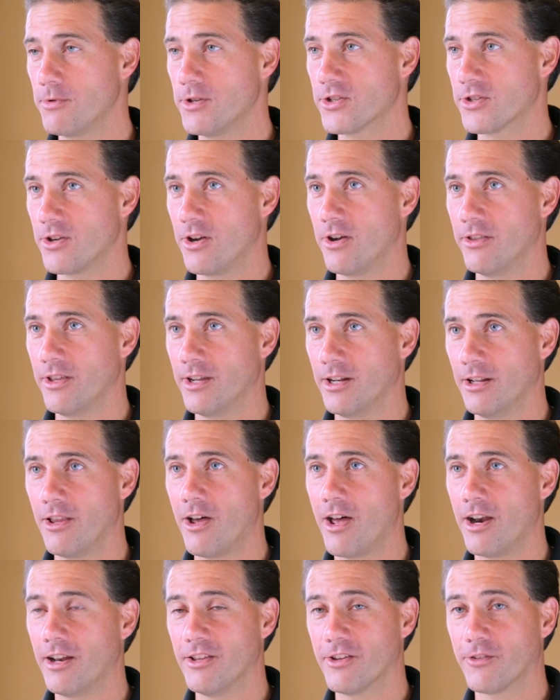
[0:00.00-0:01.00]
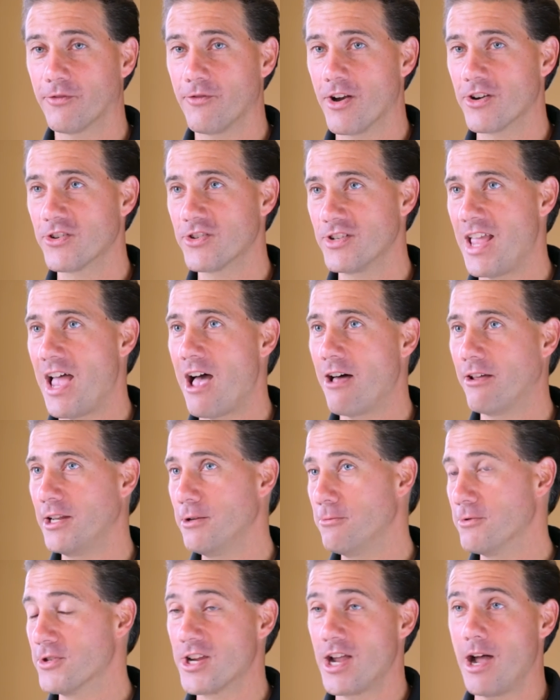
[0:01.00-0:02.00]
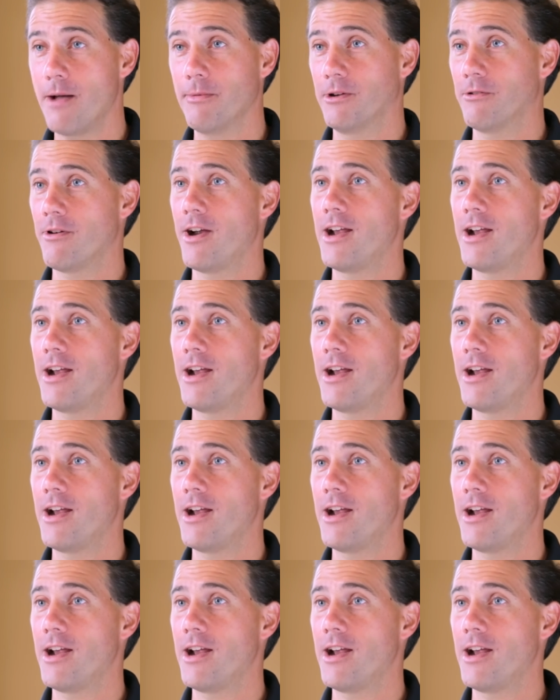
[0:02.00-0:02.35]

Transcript: we saw that a lot of this functionality was coming